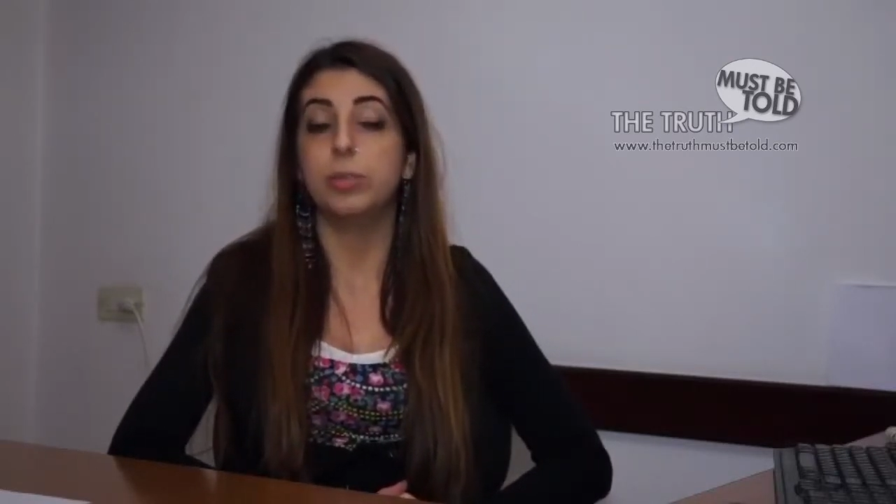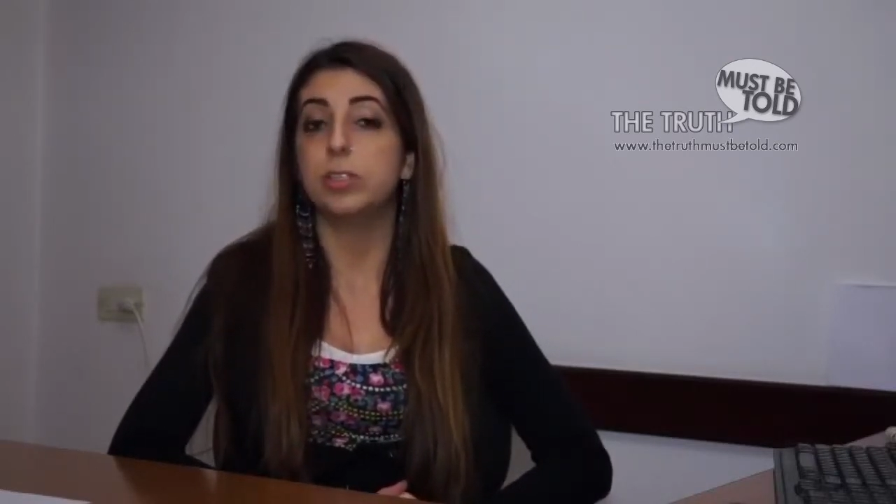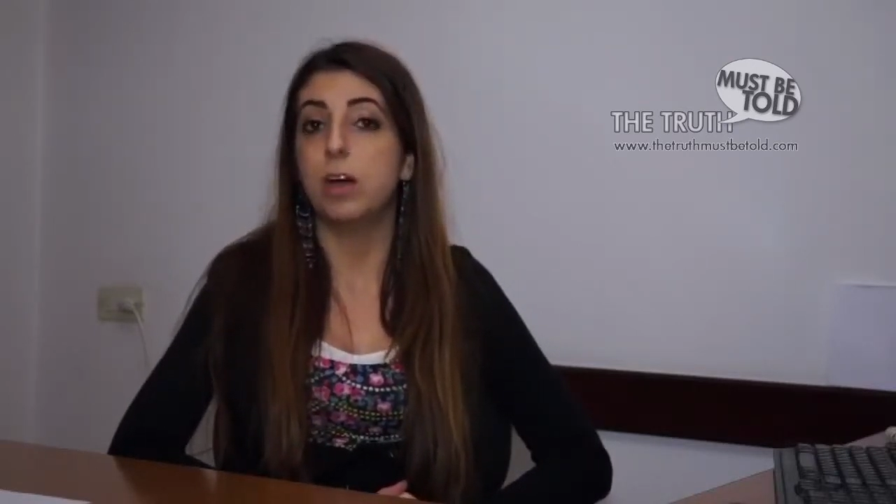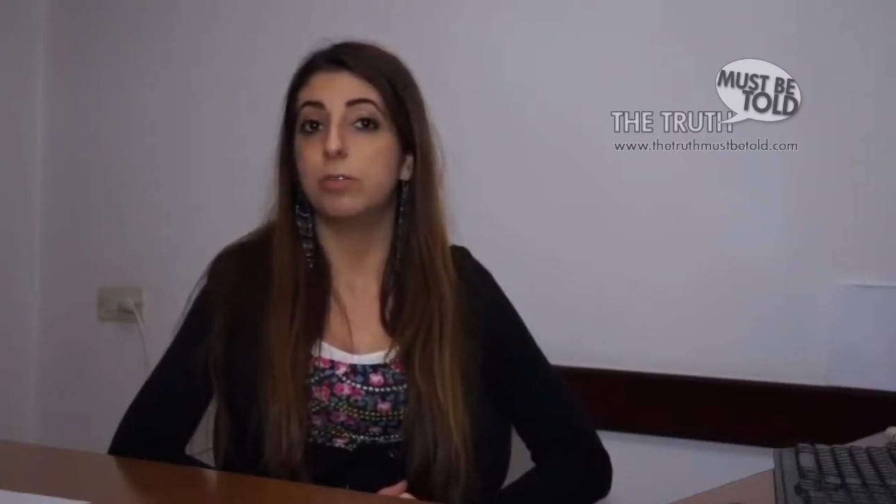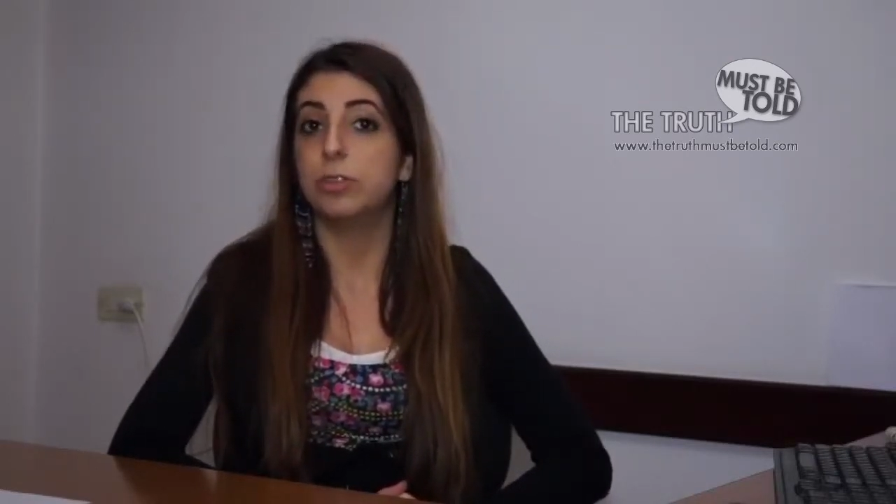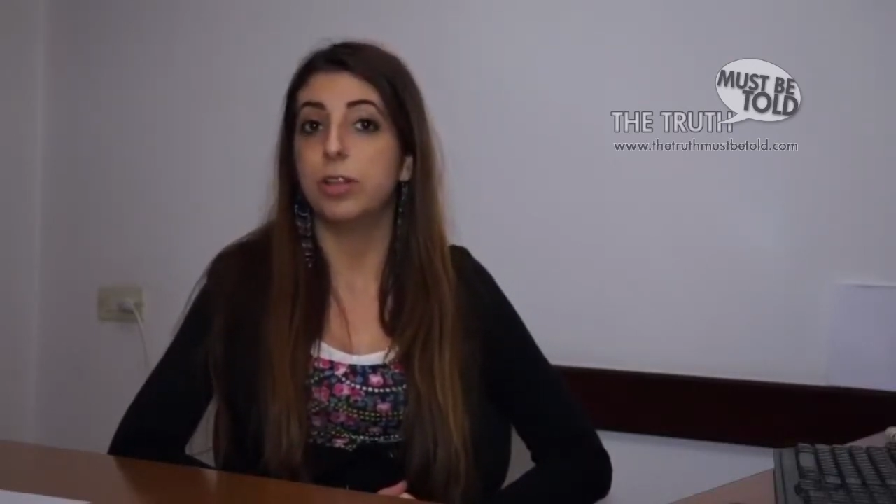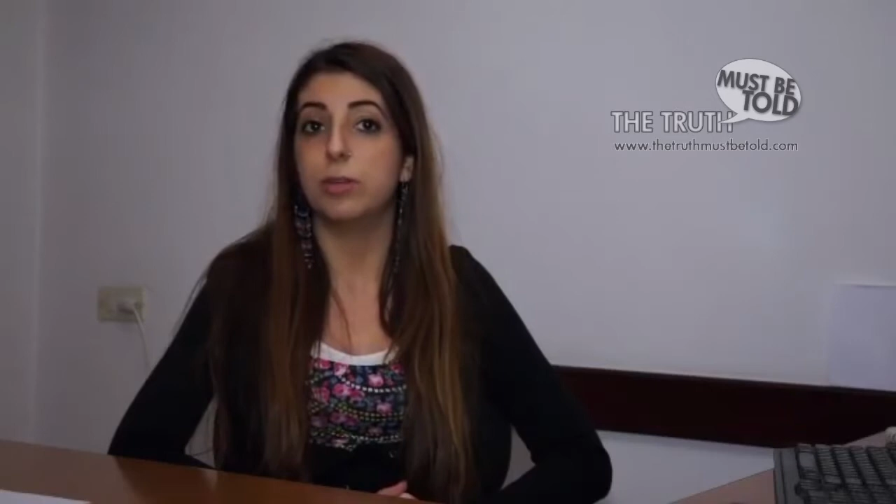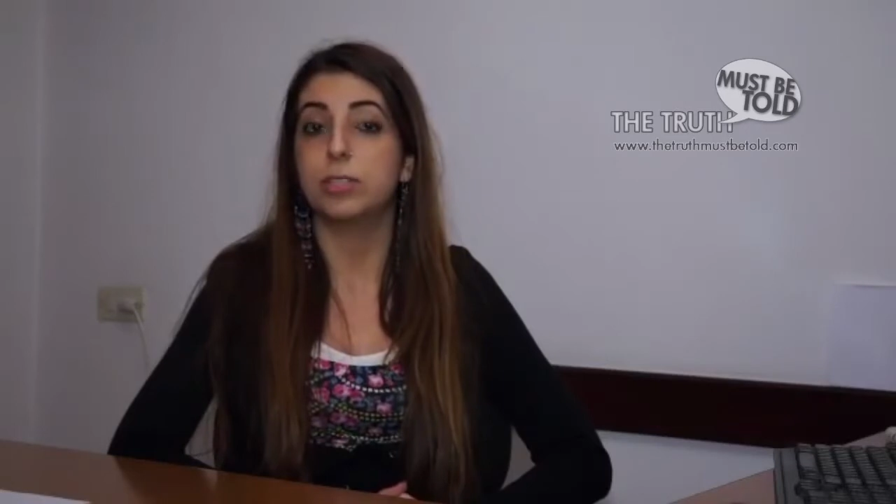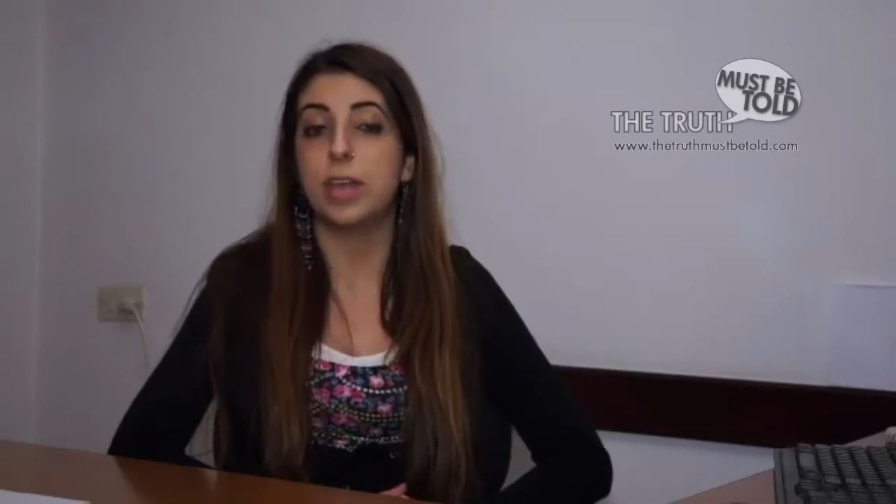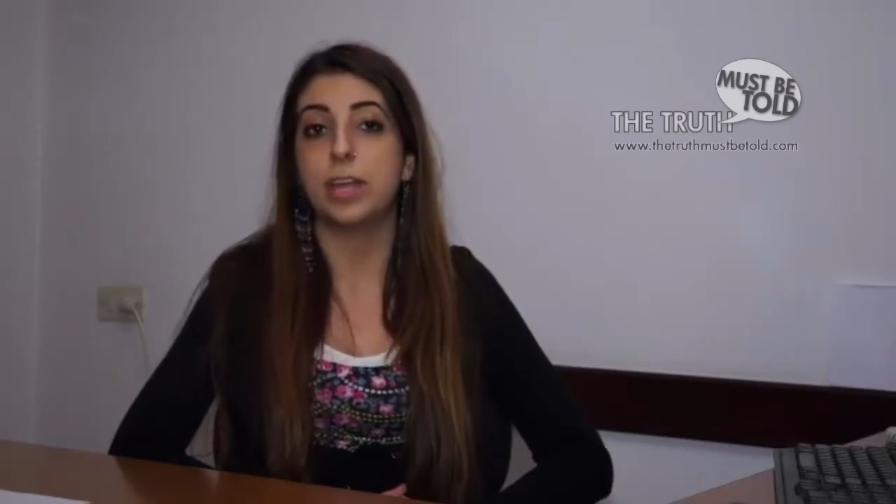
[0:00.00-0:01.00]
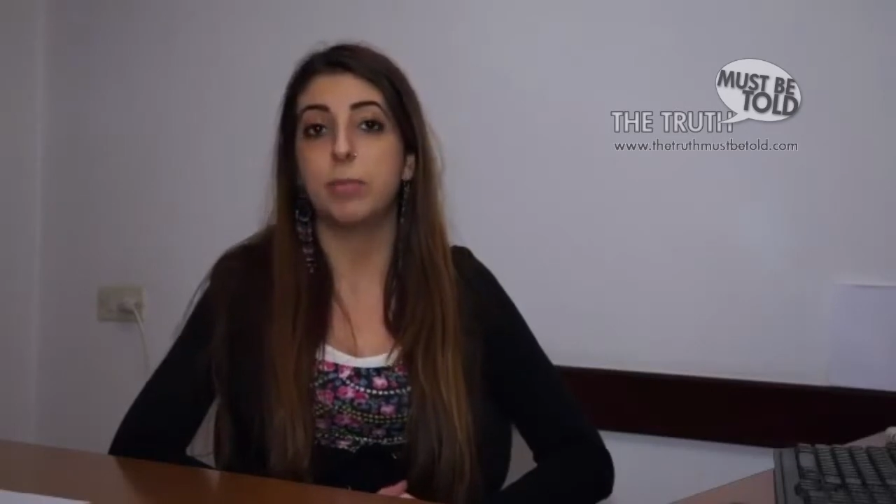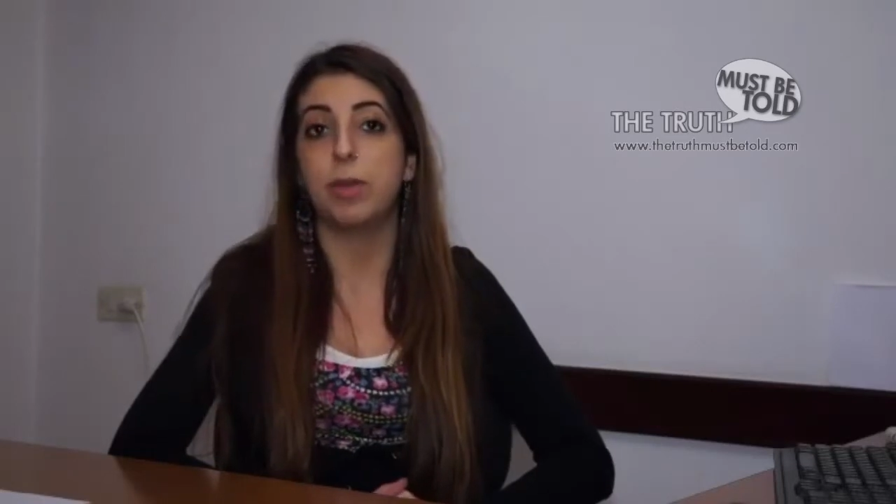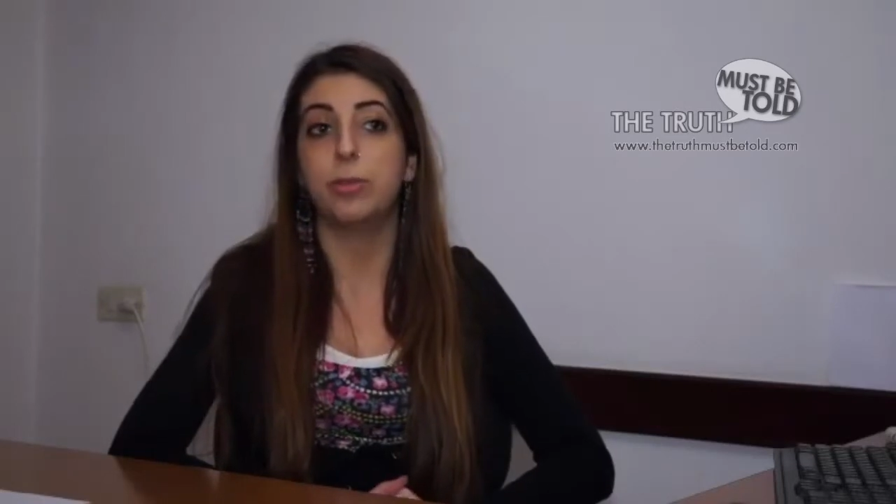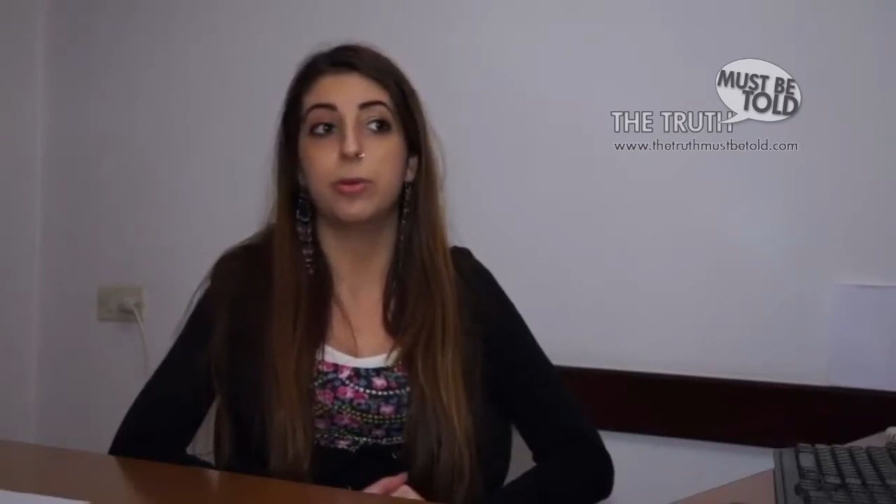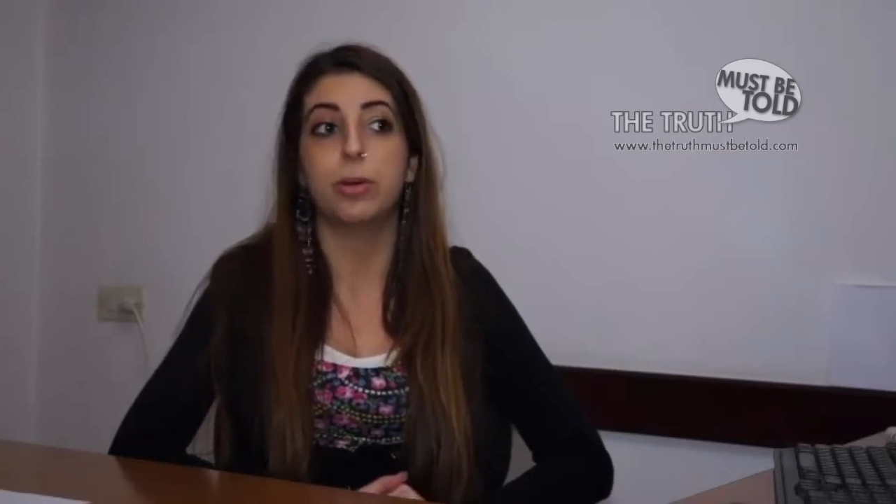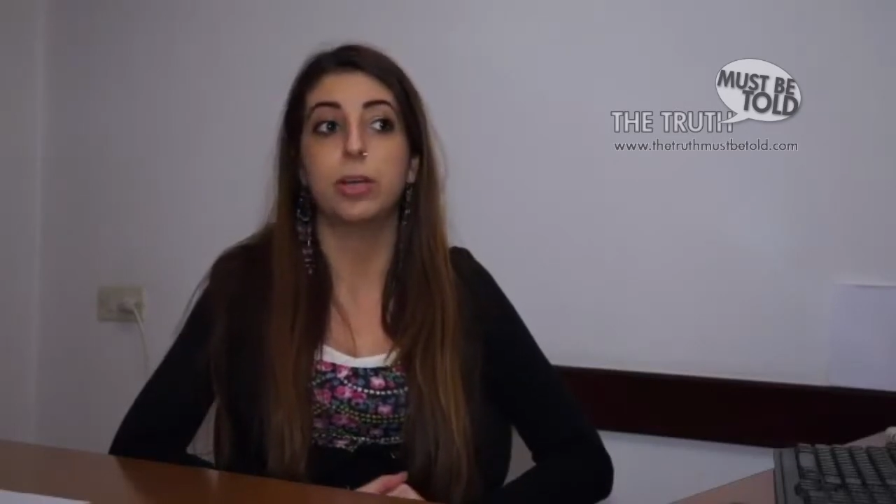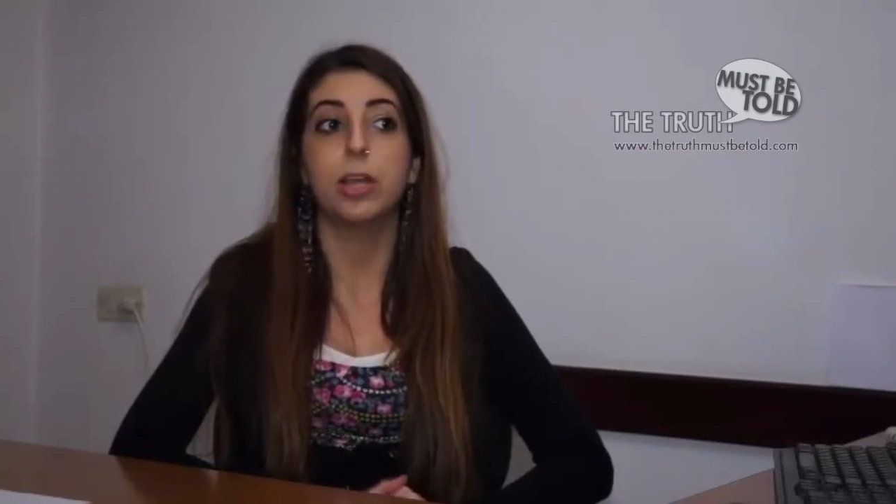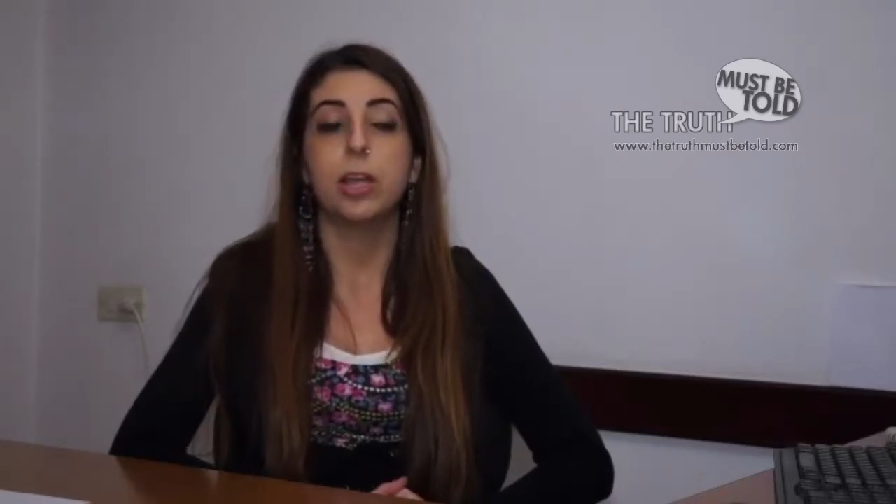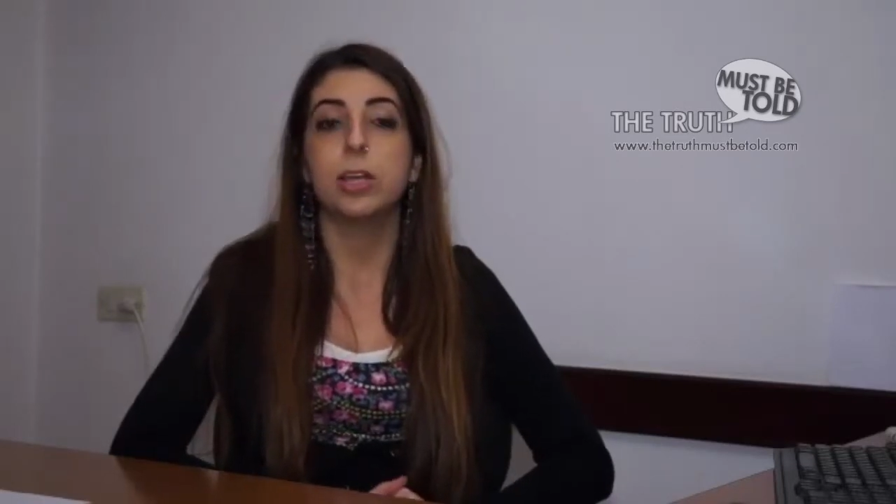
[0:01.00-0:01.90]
police officer that was standing by the door